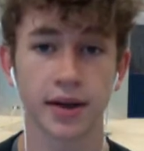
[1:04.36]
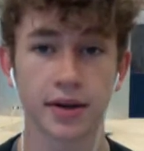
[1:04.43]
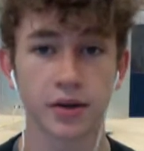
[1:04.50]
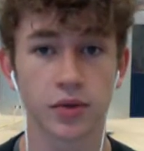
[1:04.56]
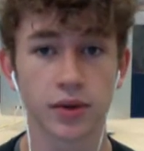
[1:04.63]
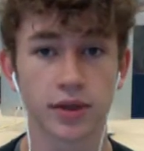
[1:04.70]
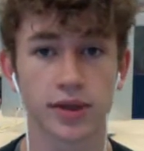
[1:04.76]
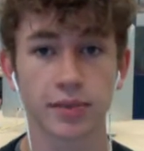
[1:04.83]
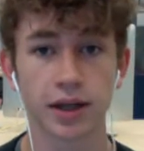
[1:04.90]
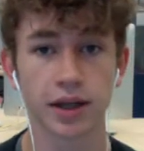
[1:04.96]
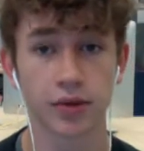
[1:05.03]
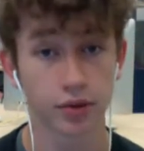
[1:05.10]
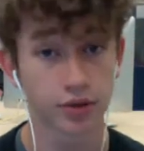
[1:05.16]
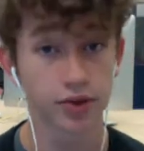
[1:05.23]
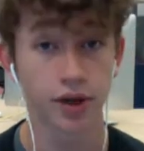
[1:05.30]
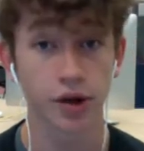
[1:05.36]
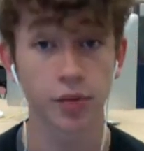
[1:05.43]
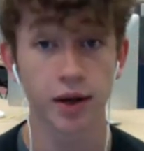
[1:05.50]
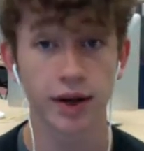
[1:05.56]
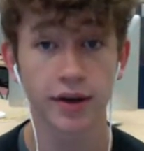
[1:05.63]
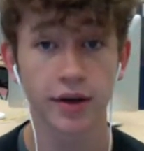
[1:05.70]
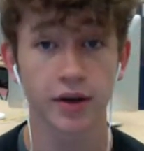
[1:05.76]
doing something called
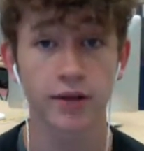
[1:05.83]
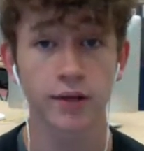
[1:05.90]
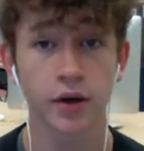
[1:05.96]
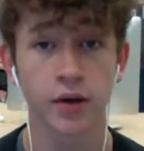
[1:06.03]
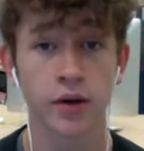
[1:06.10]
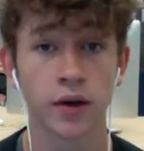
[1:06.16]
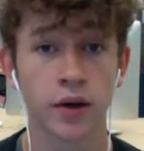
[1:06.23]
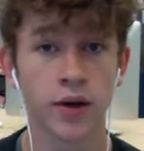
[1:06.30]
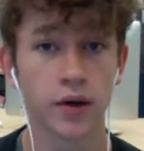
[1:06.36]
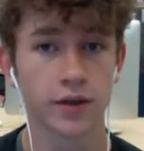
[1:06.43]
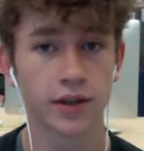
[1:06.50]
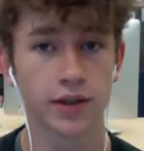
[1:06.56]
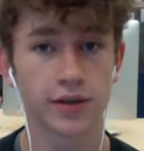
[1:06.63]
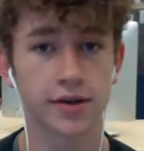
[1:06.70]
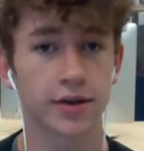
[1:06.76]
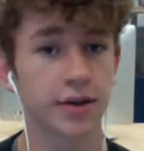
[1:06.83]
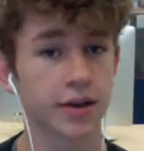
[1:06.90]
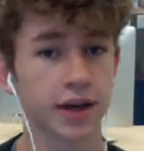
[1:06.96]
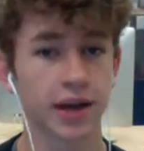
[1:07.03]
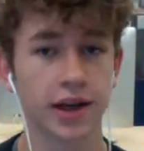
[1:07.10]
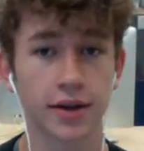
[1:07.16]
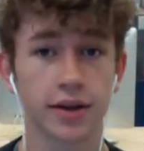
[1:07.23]
jailbreaking your phone, which is
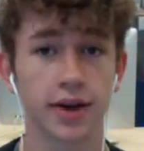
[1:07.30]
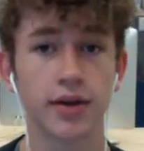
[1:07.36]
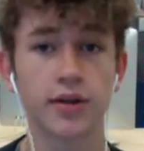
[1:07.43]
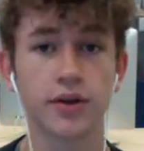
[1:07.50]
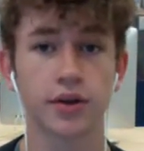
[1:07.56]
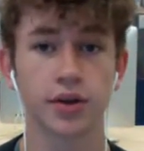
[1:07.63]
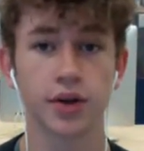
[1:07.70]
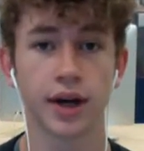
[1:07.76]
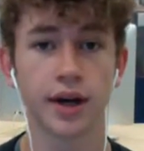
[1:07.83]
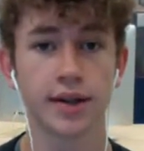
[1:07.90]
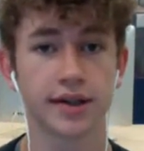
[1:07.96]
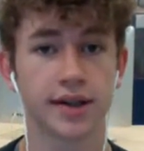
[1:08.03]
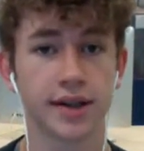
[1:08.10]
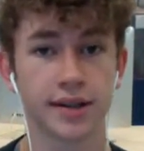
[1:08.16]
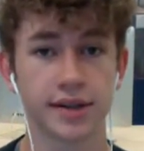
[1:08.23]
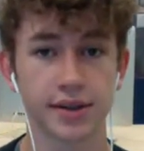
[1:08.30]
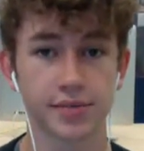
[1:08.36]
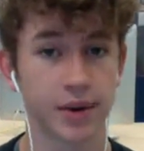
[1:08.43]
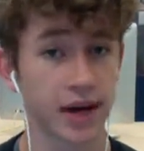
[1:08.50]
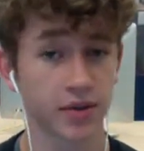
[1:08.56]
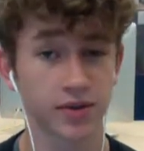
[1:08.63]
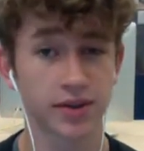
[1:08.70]
currently illegal in the United States because
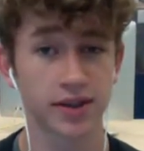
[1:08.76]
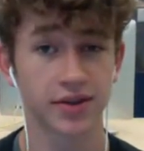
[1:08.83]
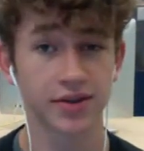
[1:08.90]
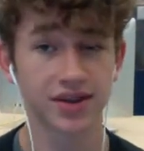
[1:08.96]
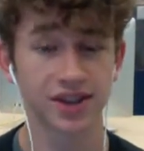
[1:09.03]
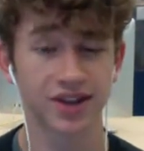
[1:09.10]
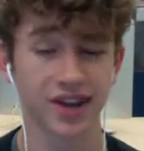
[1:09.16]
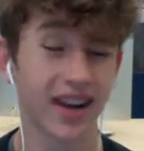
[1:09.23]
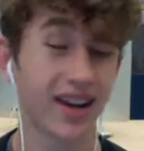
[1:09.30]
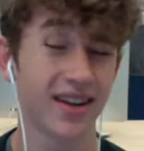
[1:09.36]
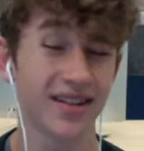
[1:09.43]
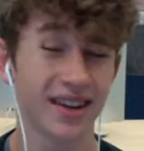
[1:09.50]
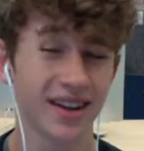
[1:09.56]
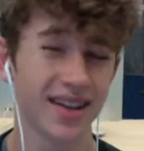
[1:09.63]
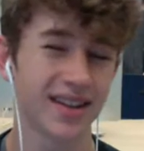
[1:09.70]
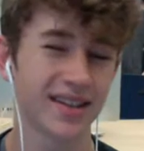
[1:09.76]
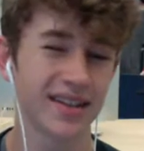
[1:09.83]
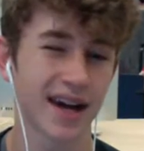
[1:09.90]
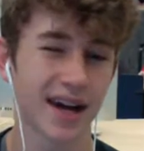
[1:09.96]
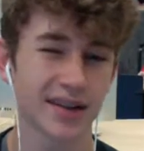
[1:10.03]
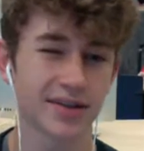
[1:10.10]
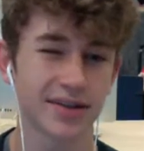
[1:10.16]
backwards engineering anything is
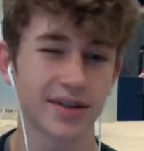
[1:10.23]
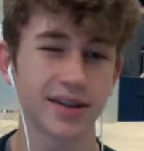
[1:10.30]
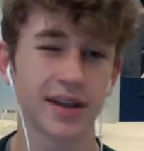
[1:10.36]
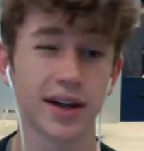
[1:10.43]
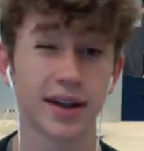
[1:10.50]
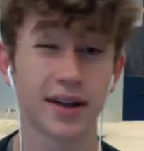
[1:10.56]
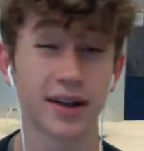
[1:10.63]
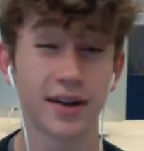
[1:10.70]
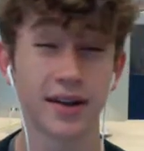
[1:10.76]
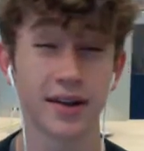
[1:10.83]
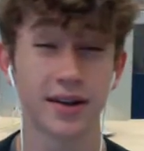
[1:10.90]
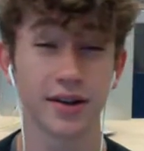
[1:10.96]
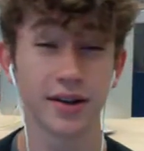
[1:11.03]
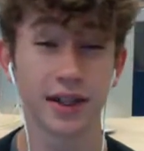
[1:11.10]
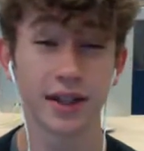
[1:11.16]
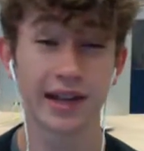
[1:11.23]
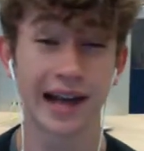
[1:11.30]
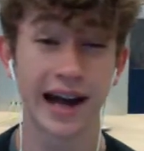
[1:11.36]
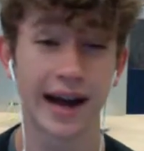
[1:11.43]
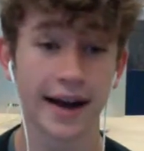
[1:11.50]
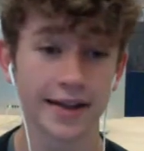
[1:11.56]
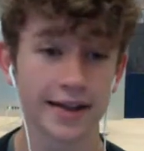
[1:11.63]
actually a legal
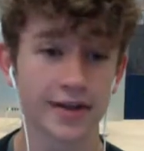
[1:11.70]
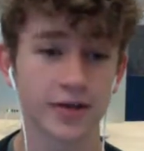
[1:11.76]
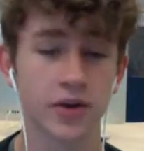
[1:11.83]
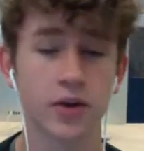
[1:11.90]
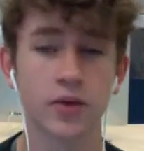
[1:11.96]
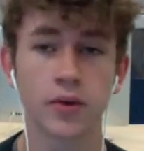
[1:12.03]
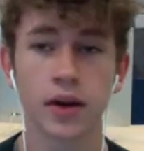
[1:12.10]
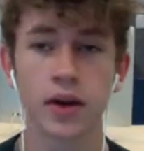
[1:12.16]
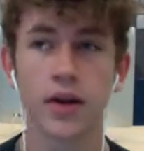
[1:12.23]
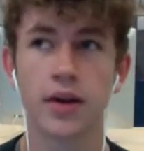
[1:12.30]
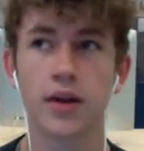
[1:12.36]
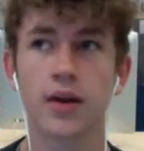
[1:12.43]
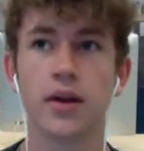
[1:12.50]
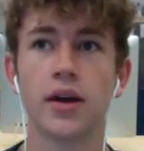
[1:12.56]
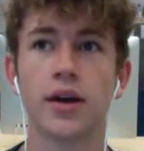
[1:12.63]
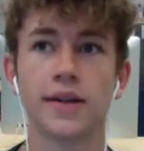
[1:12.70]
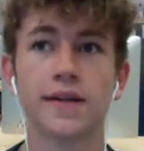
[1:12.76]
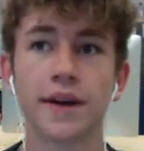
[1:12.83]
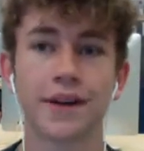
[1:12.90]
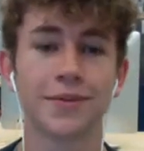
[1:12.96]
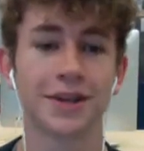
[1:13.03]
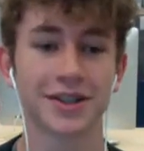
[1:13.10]
act, and you don't. It's
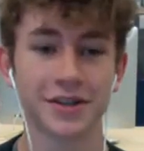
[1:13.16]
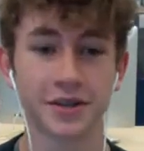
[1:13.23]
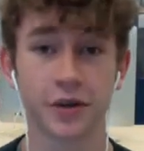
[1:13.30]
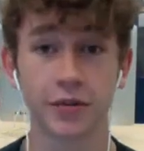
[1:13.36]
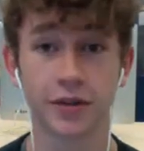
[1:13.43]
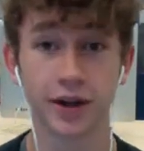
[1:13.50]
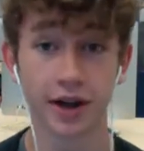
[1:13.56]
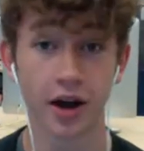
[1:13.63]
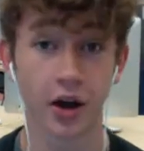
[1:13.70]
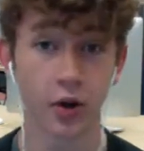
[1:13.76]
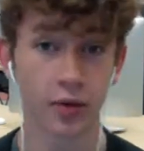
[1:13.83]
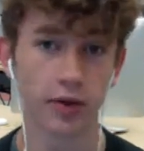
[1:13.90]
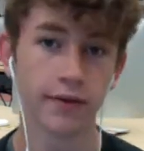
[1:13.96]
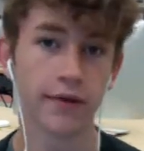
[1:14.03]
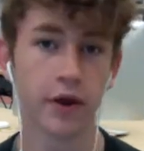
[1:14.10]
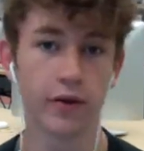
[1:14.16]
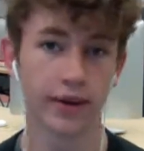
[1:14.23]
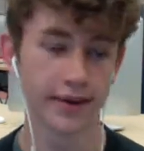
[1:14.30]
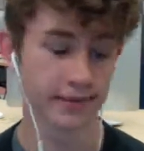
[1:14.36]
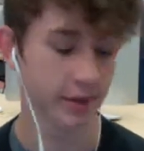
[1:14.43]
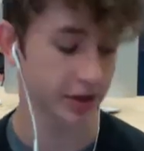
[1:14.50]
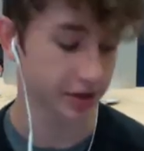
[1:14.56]
funny because you don't really own the phone
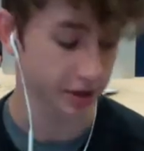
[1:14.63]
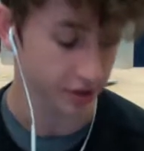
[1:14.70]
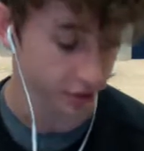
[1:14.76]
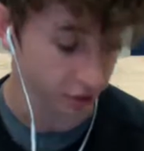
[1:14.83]
as much as you do